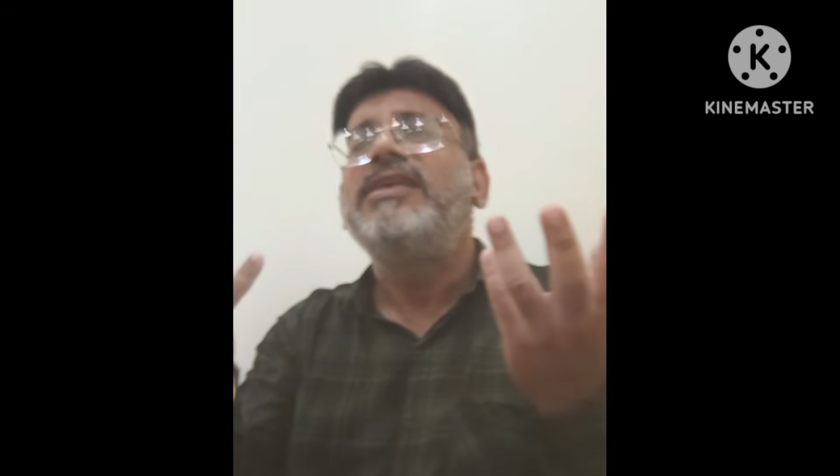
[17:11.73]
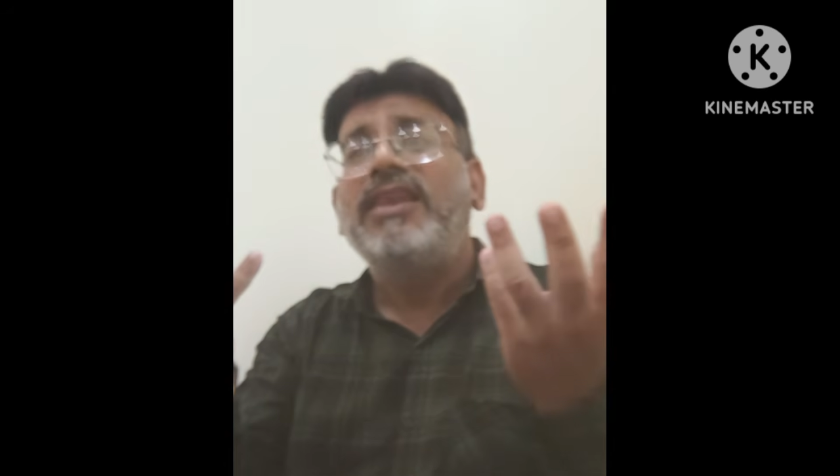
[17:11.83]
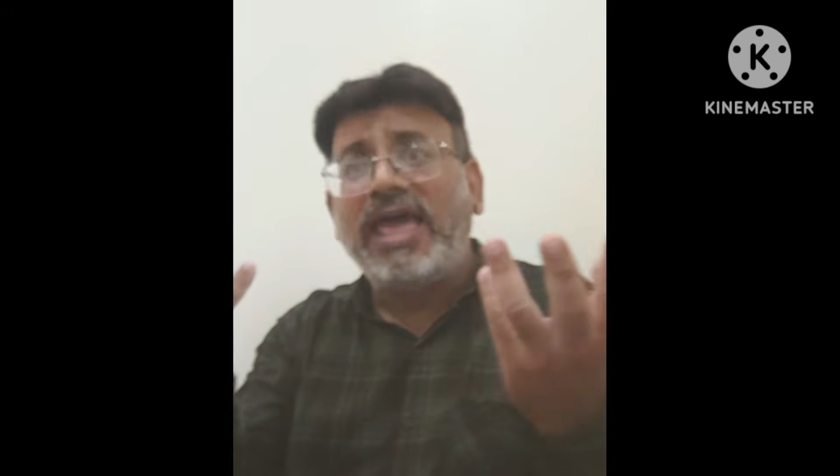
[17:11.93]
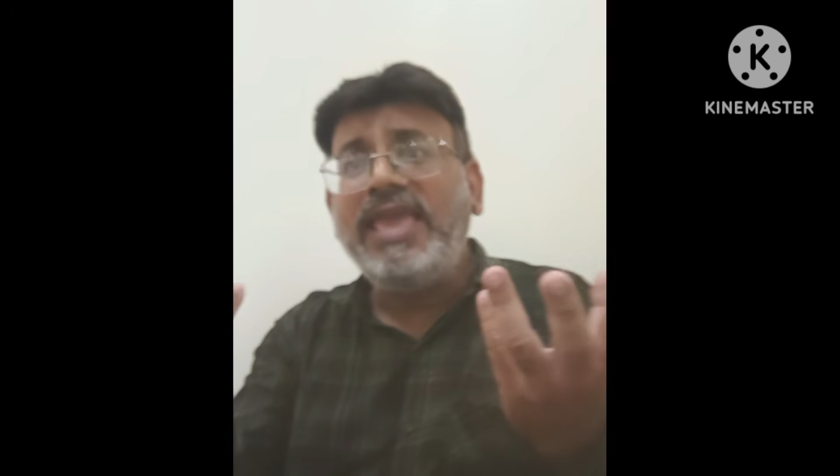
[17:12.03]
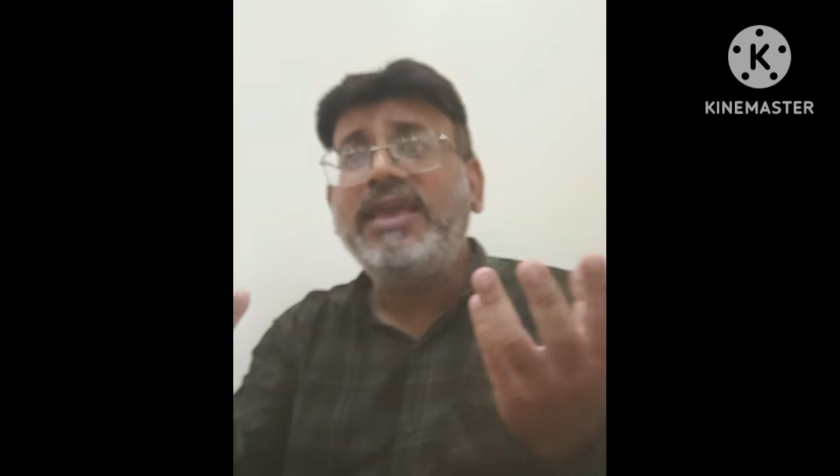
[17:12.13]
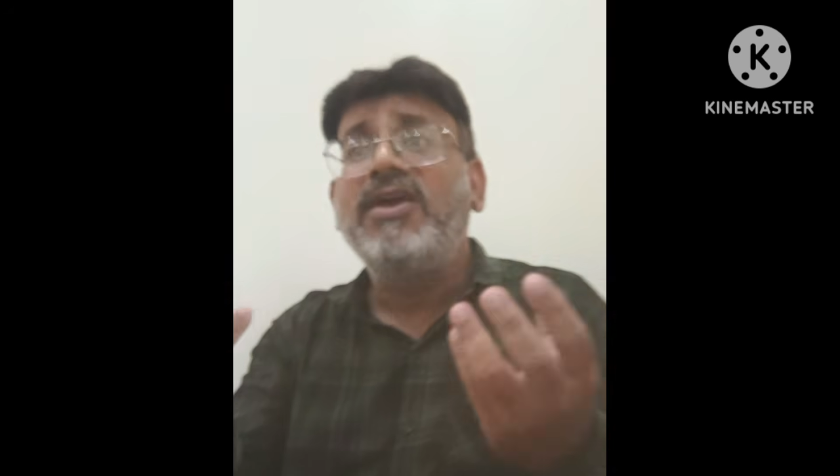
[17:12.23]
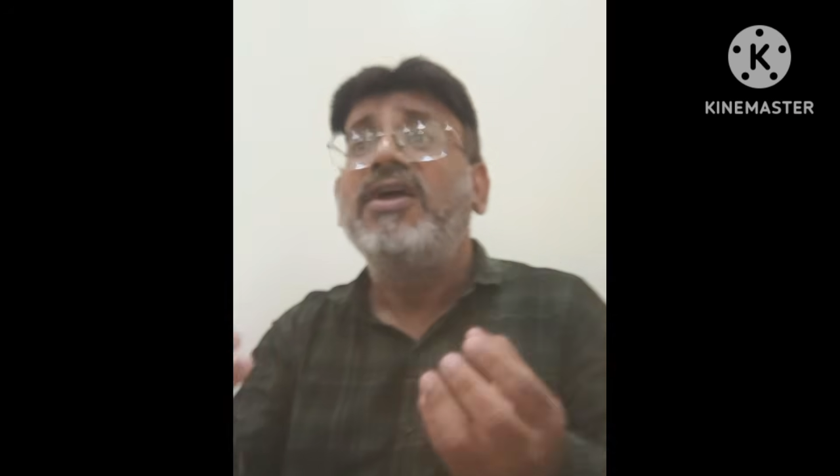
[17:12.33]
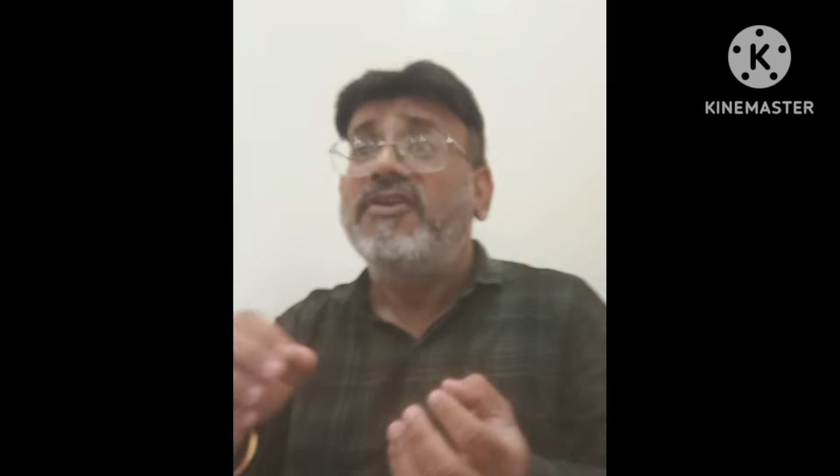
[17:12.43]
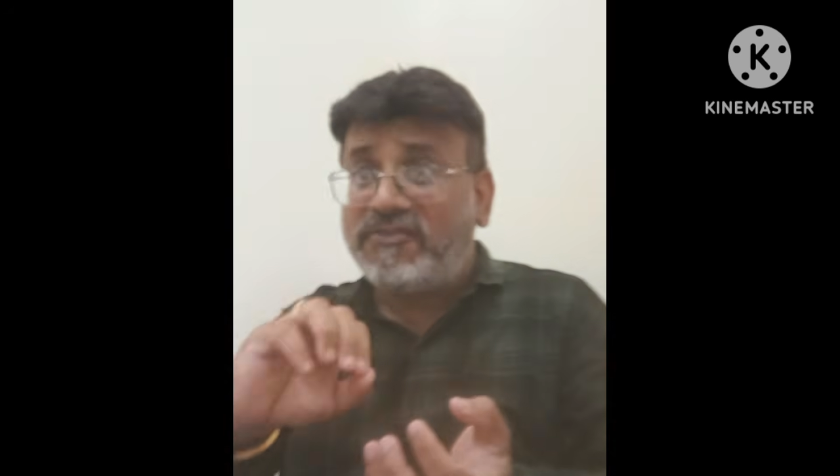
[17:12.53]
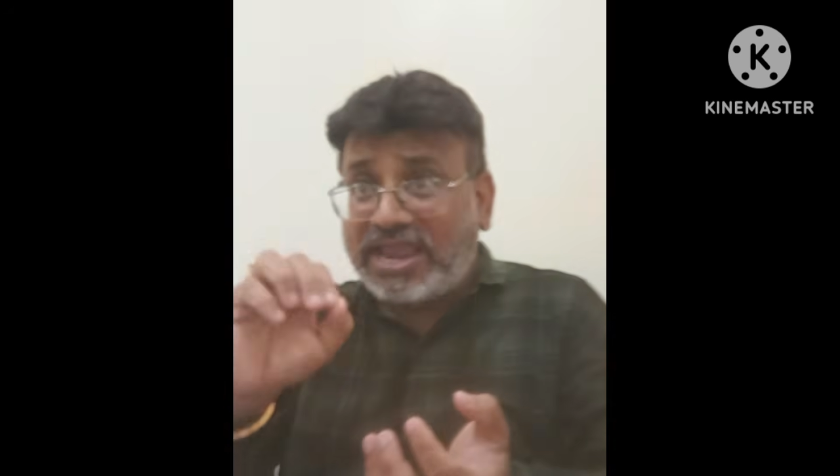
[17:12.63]
like
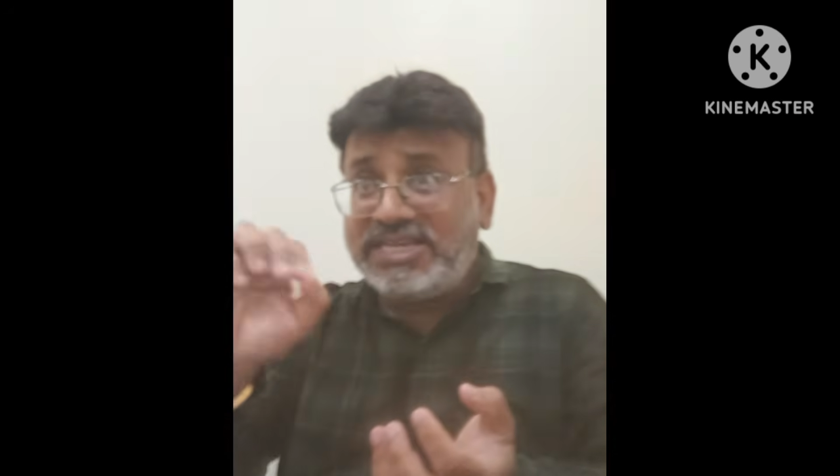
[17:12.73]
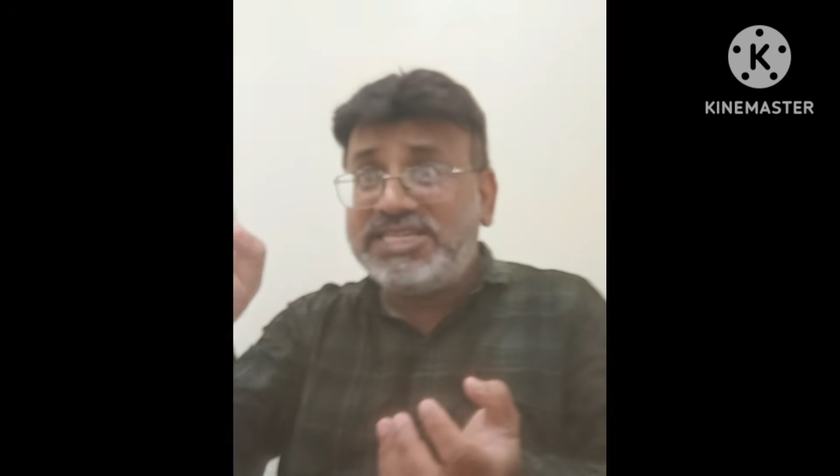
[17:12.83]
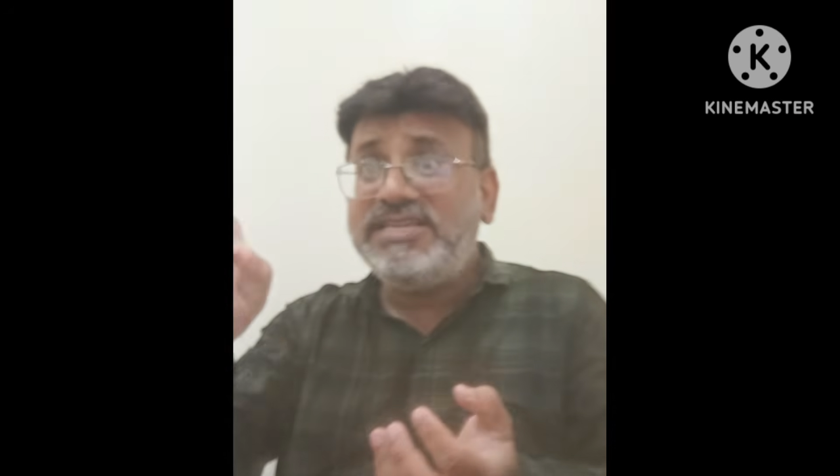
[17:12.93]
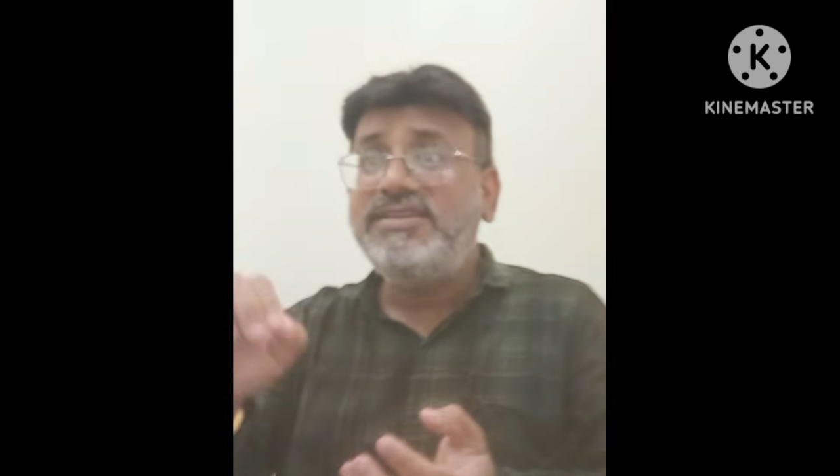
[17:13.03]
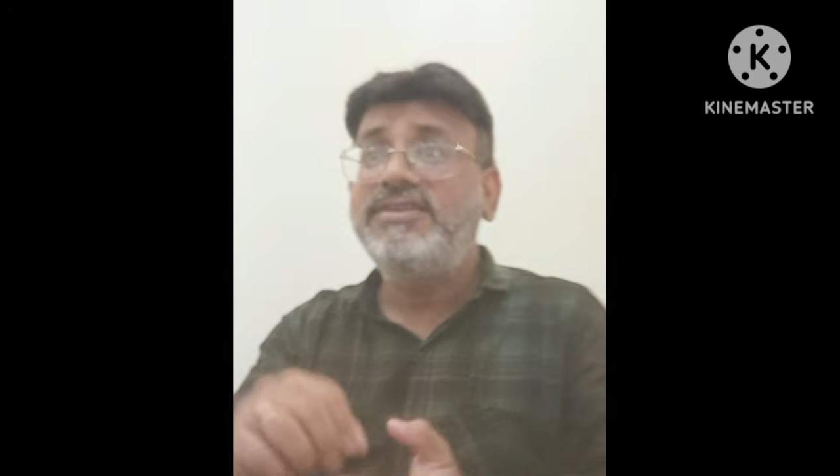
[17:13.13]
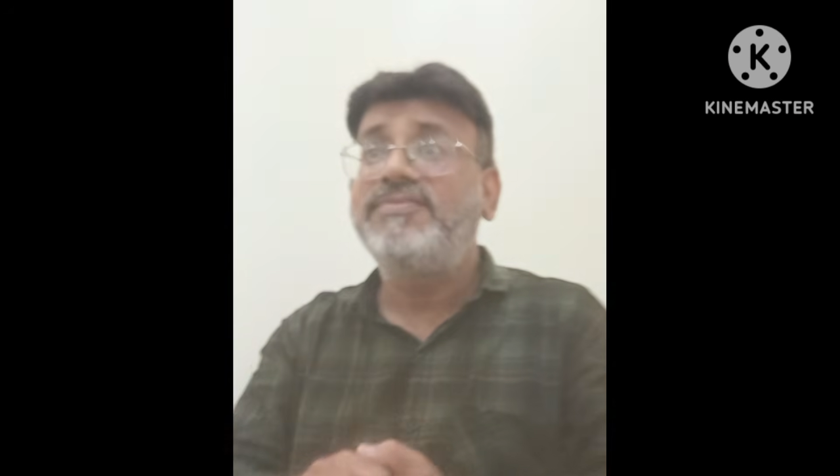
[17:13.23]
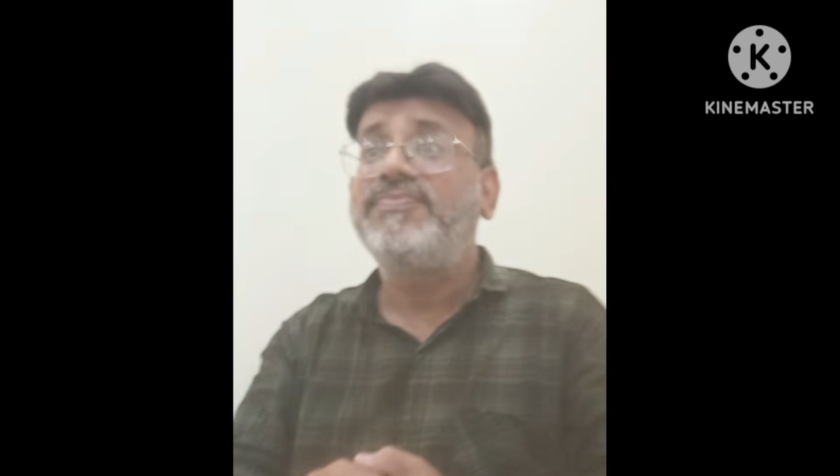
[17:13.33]
writing,